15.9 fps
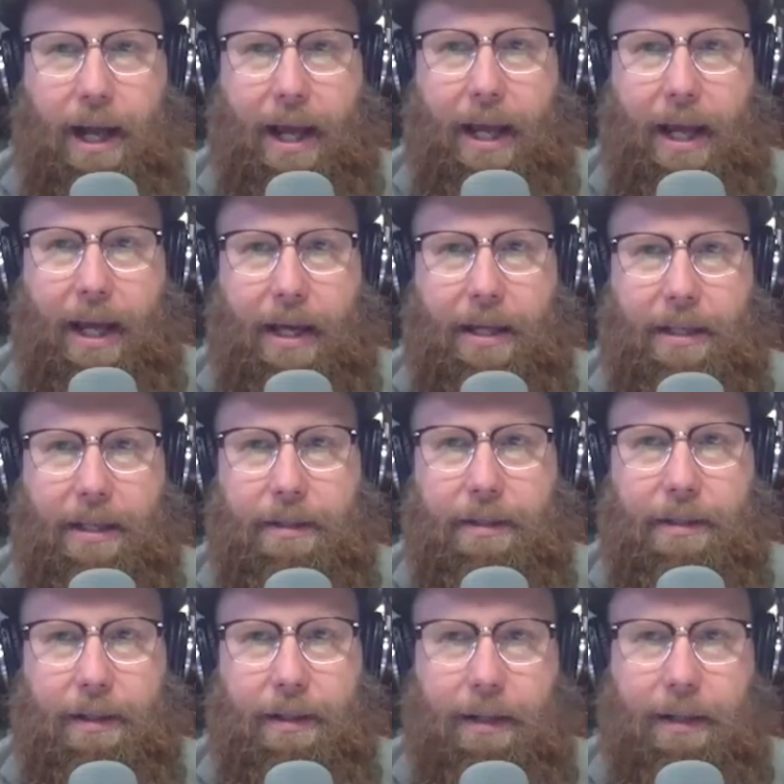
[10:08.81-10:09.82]

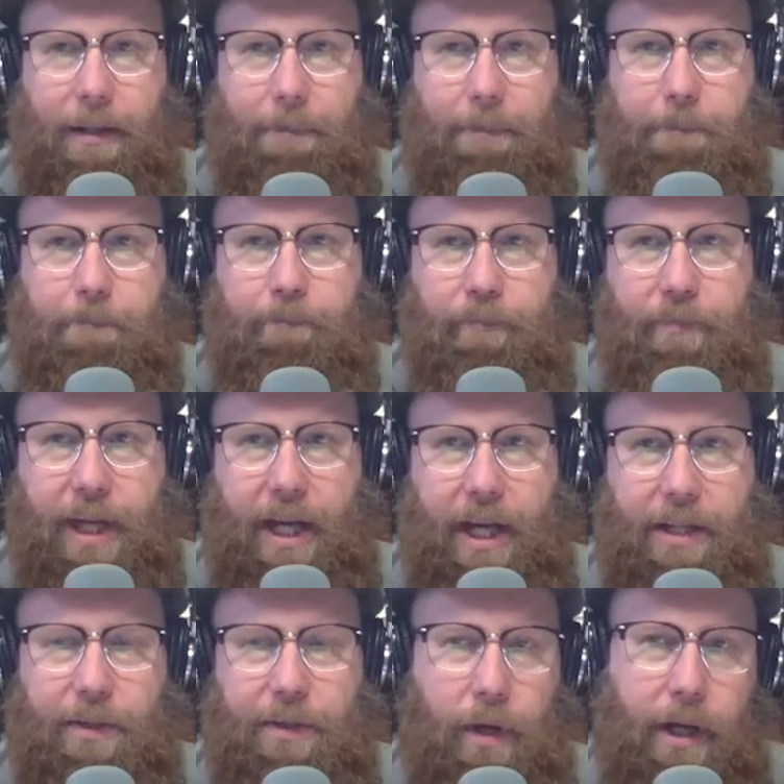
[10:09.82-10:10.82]
And
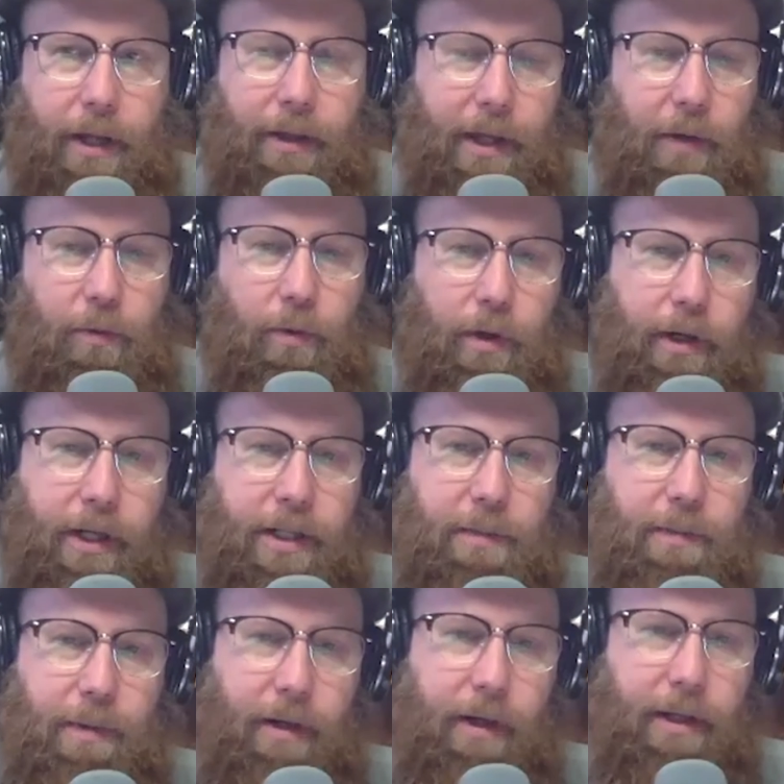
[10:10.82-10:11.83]
that's what I think we're
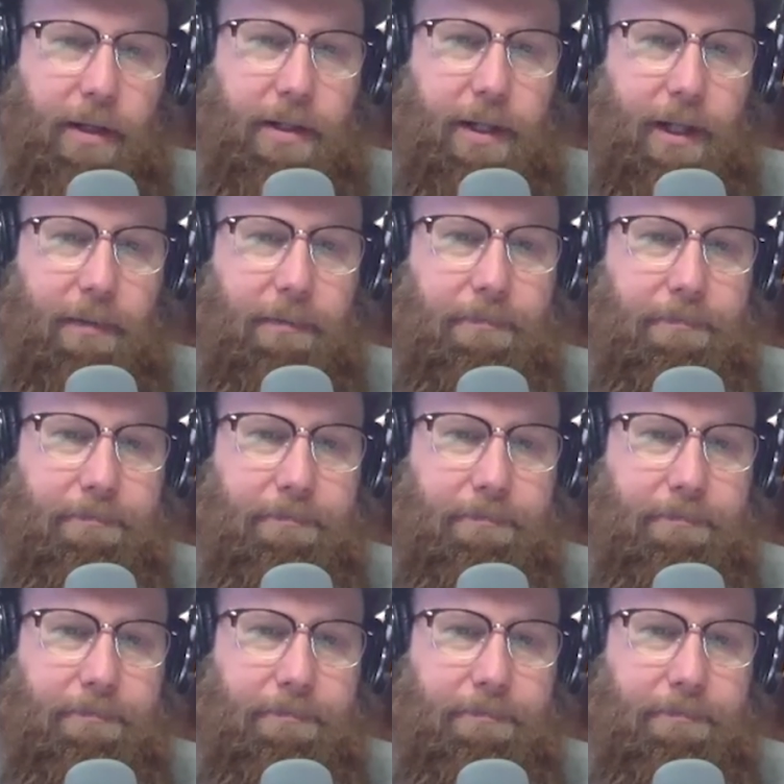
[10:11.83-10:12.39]
experiencing.